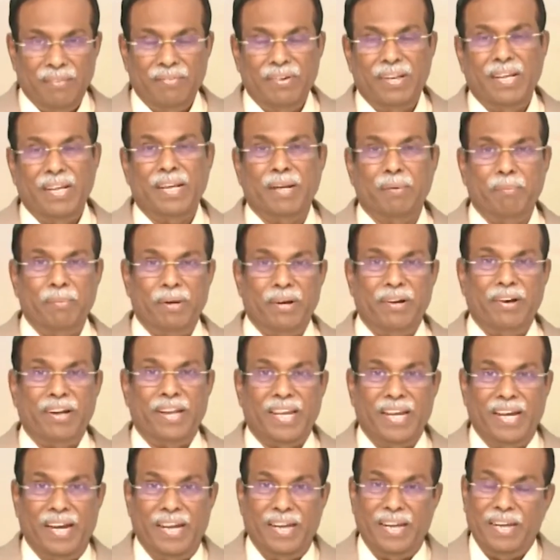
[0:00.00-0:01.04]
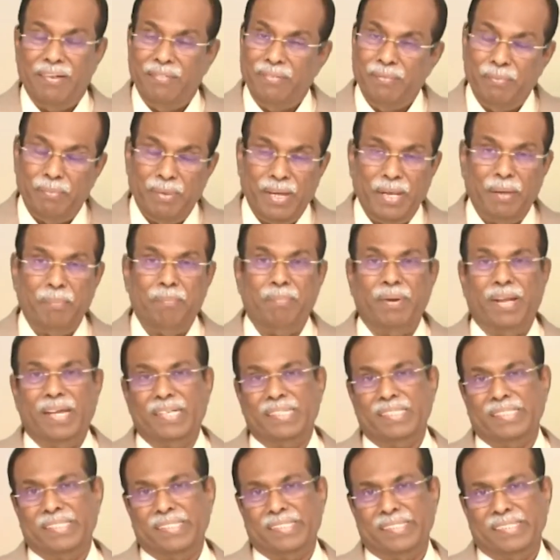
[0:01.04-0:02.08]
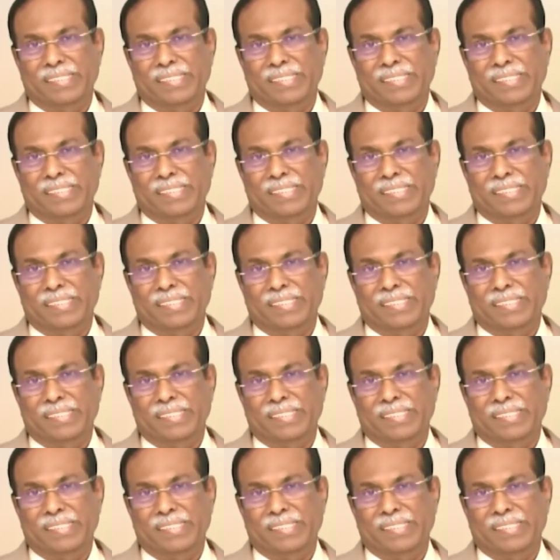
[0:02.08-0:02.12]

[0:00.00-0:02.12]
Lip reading: Even in America, even many places.